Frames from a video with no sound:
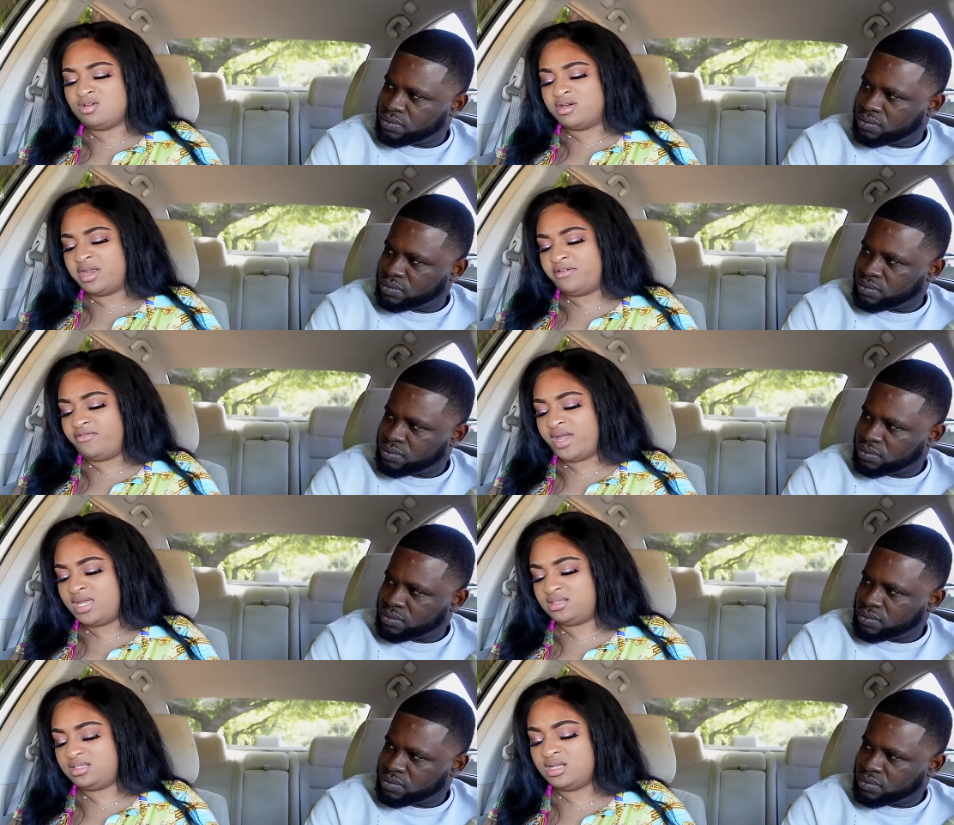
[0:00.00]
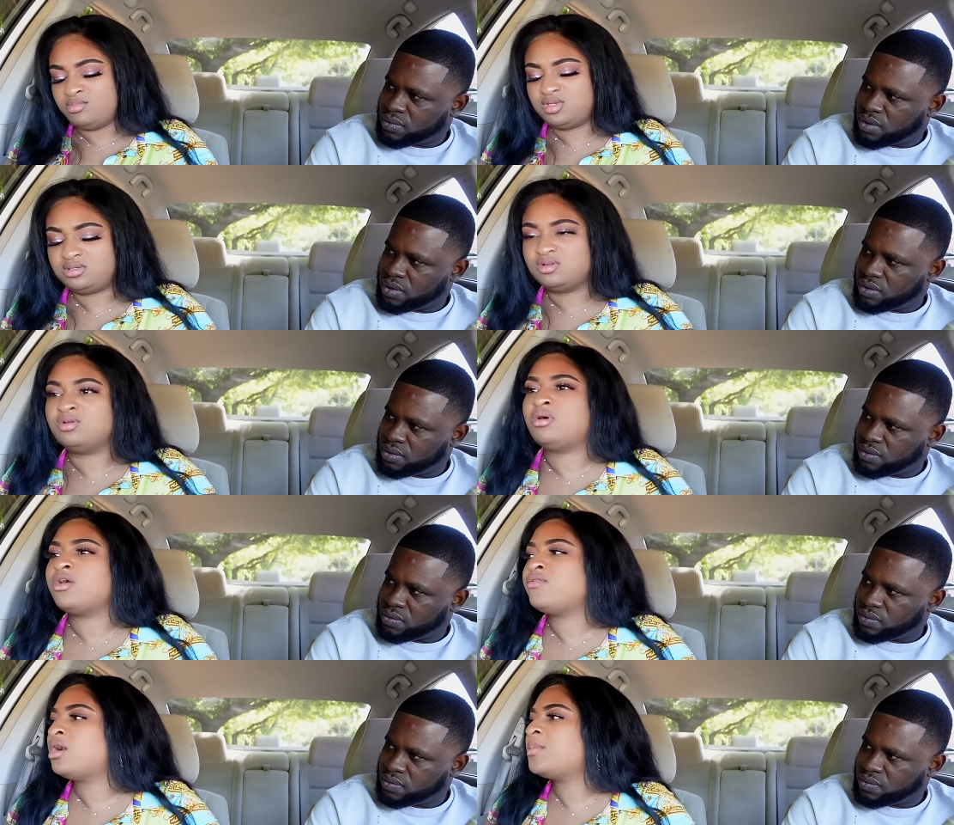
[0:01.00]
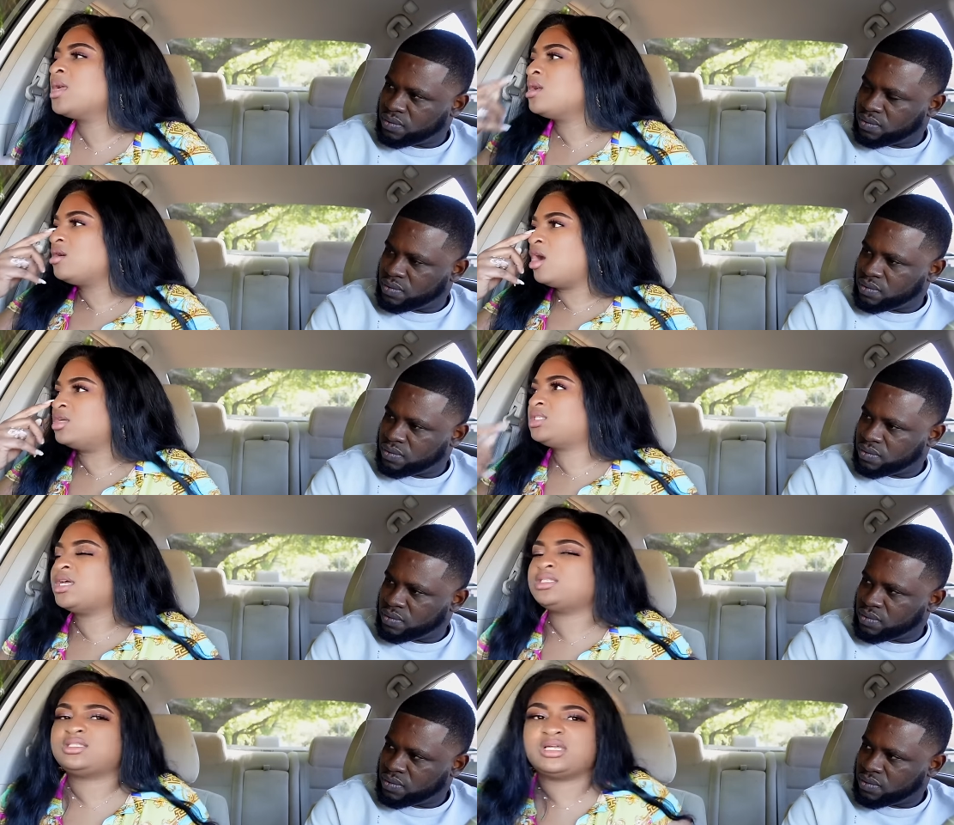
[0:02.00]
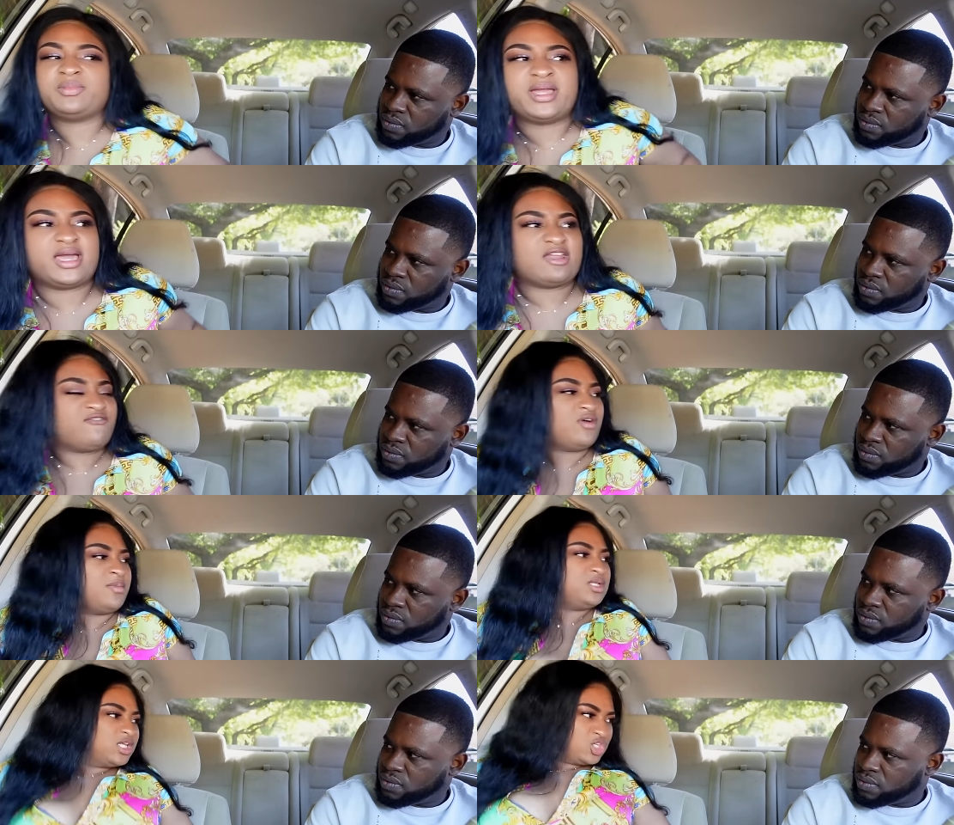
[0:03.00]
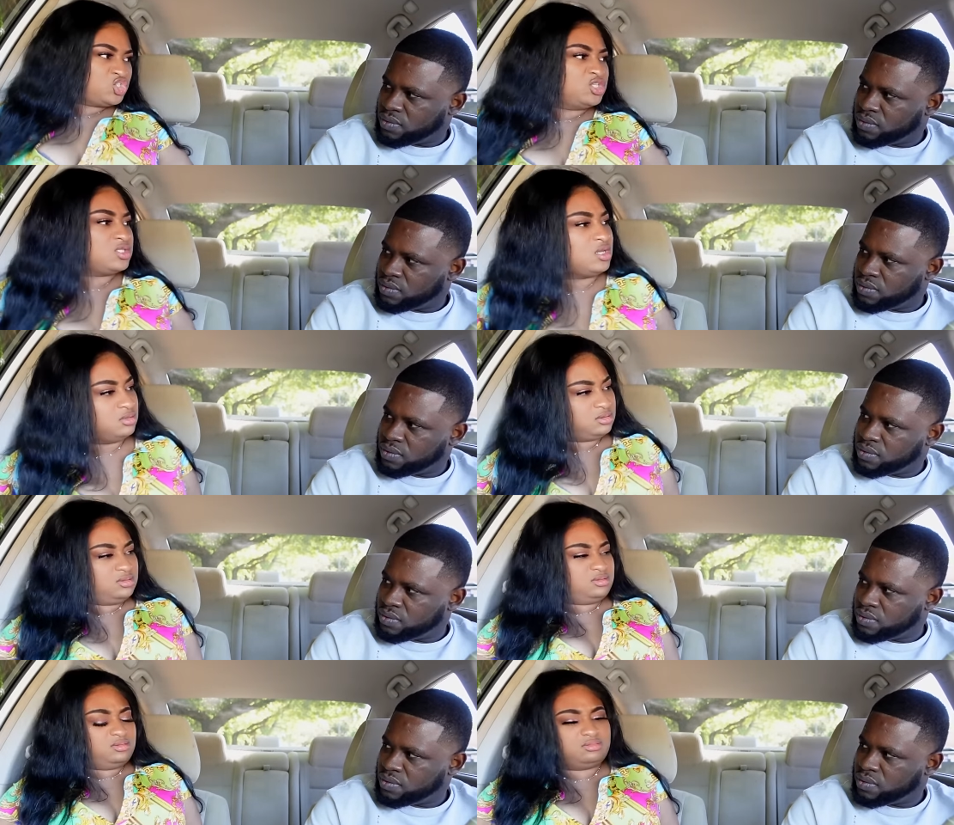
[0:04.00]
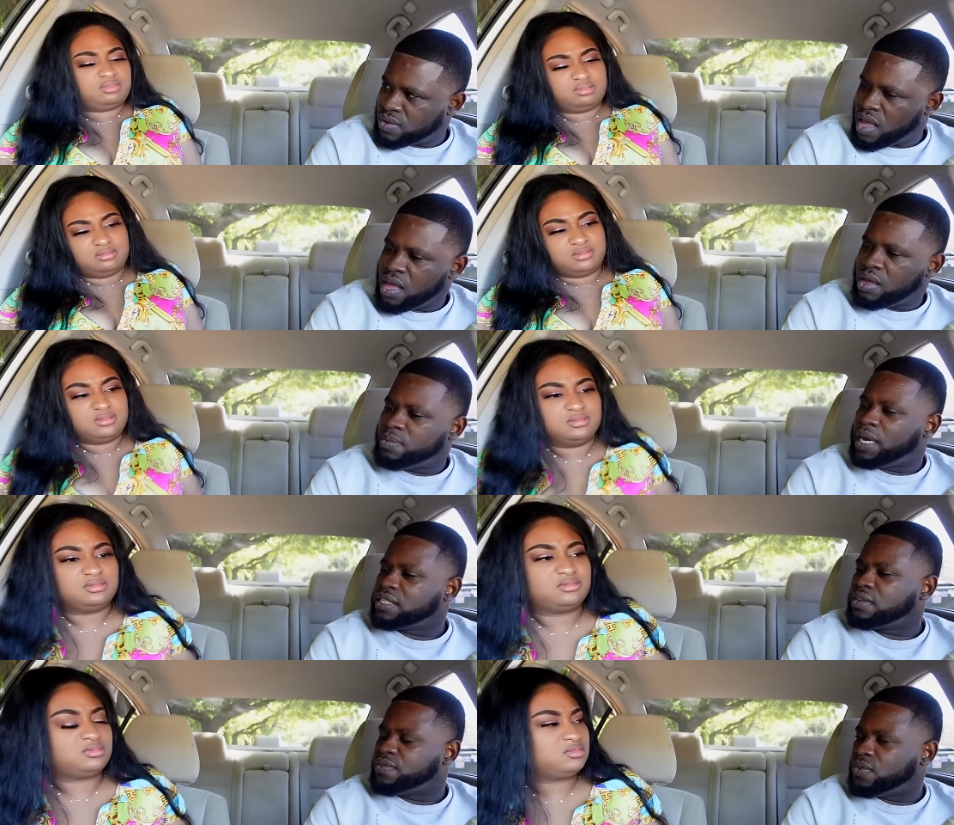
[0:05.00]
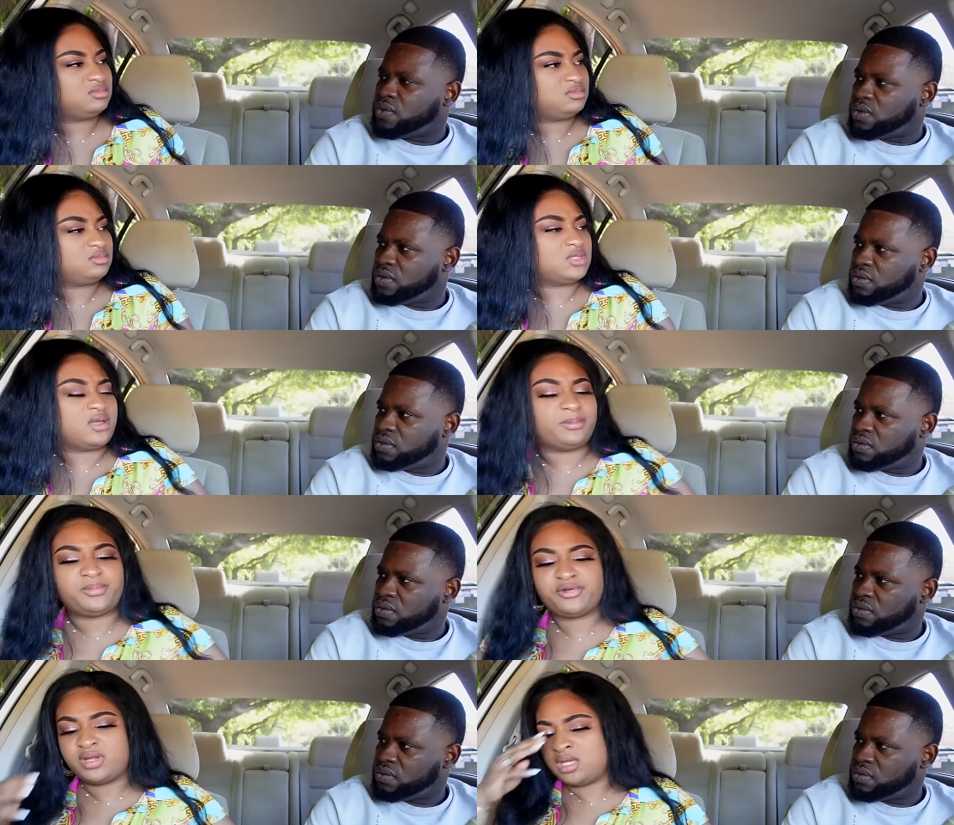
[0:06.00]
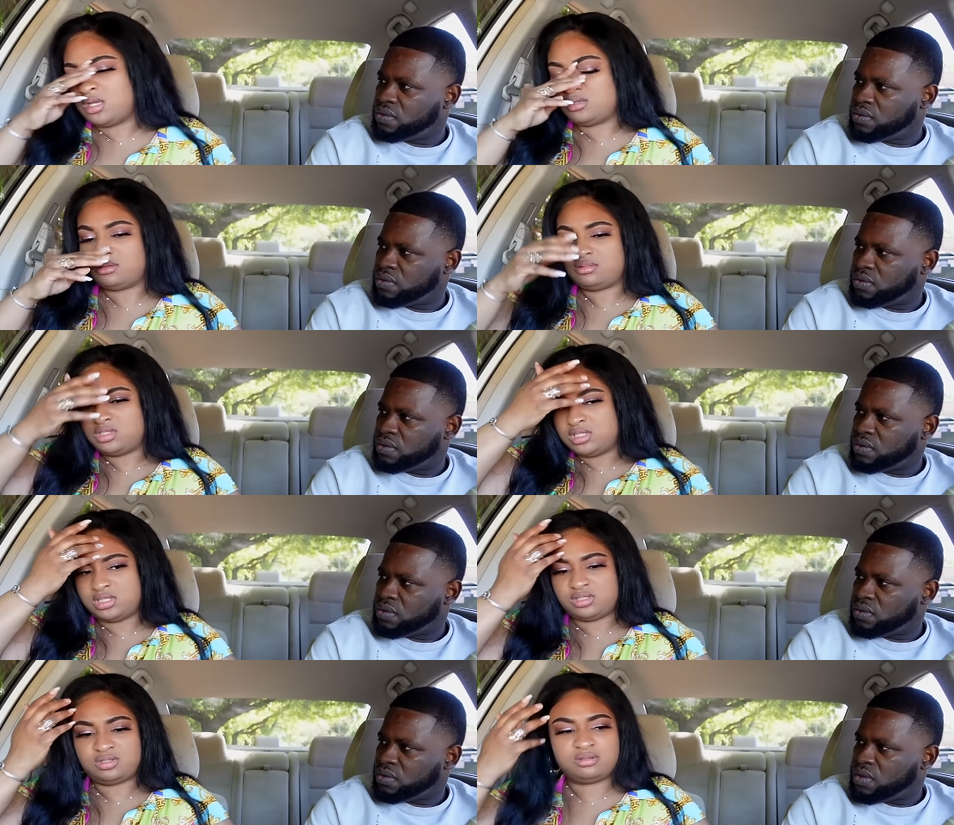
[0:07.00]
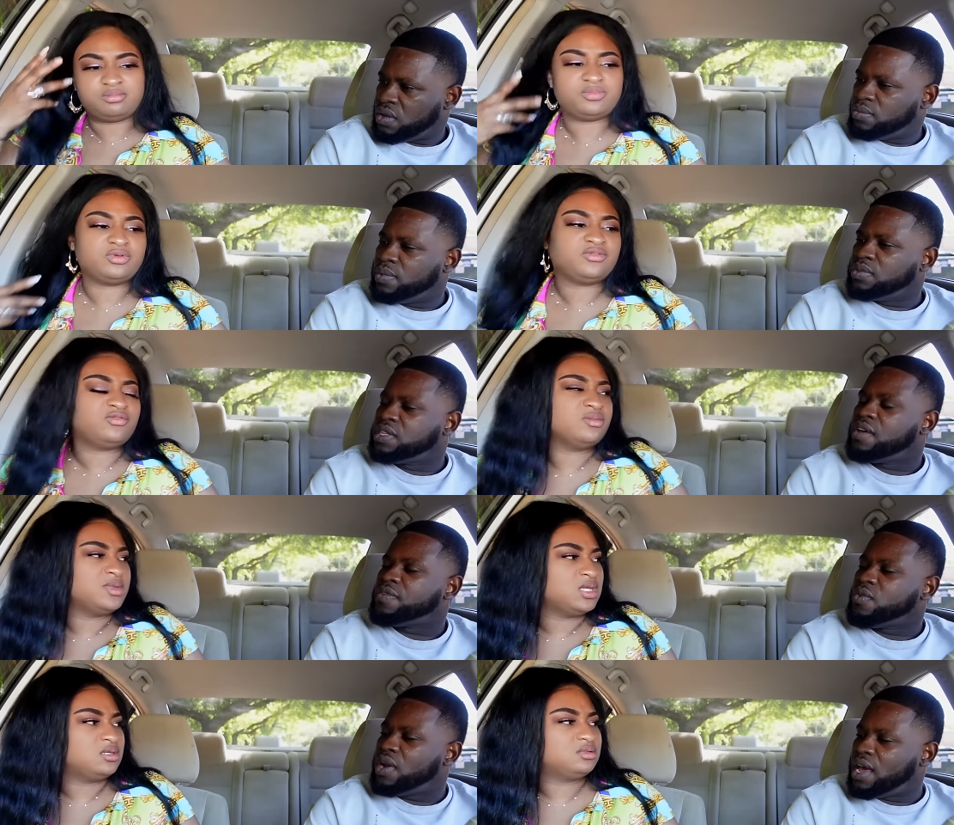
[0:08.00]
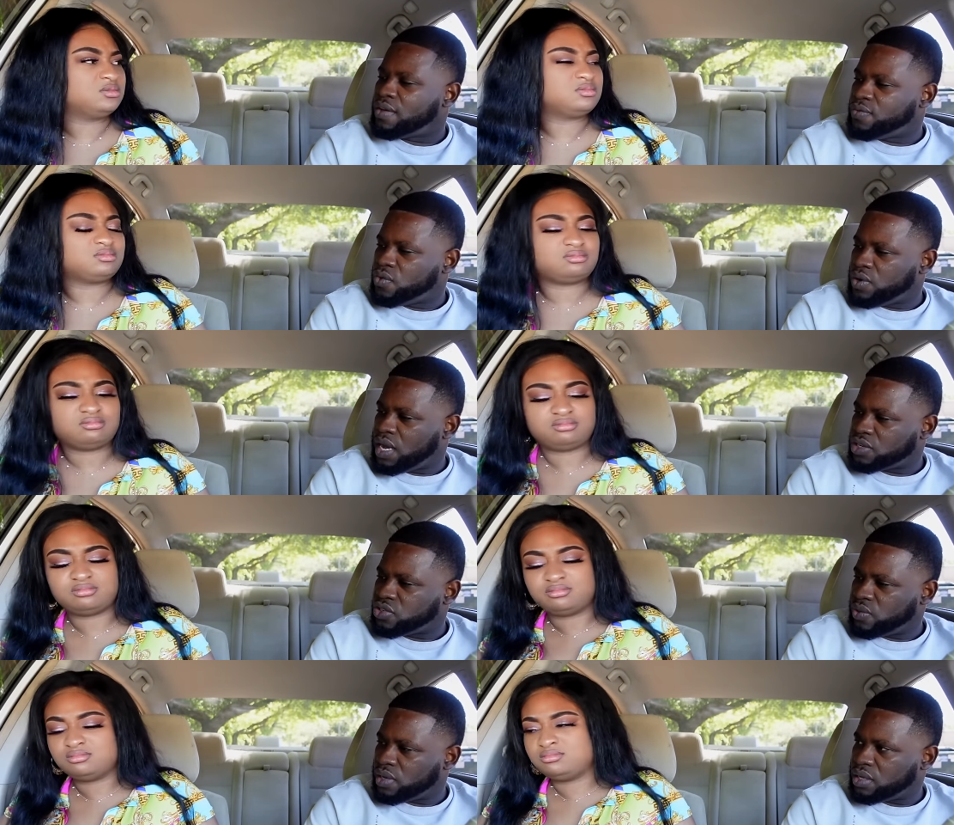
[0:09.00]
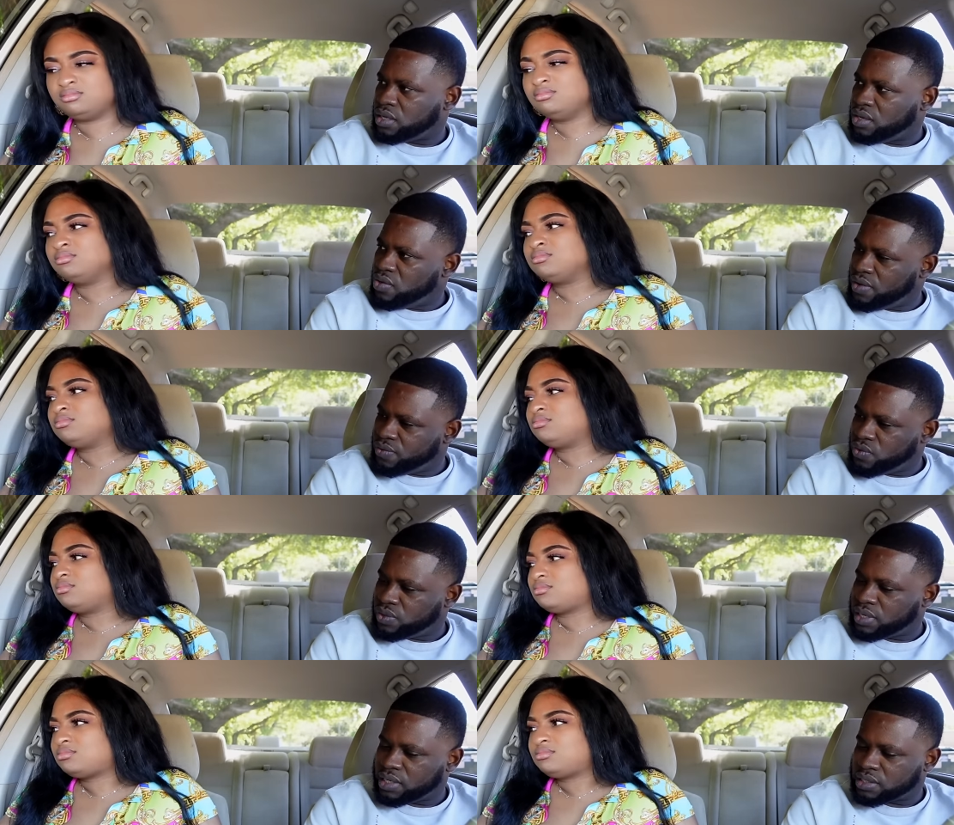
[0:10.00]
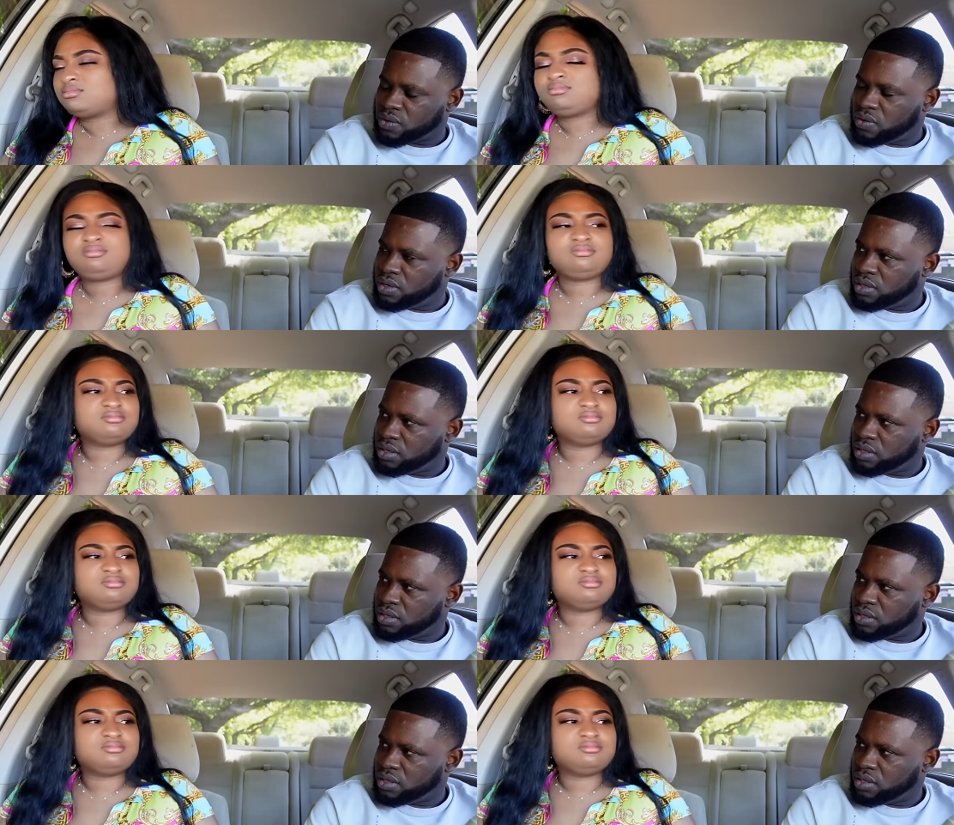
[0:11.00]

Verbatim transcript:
Speaker 1: good advice, telling me to go hurry up, go outside, stick my hand and vomit that shit out.
Speaker 2: Pass the food.
Speaker 1: And pray. She says she'll pray.
Speaker 2: See if you will like food that way. You know if food tastes good?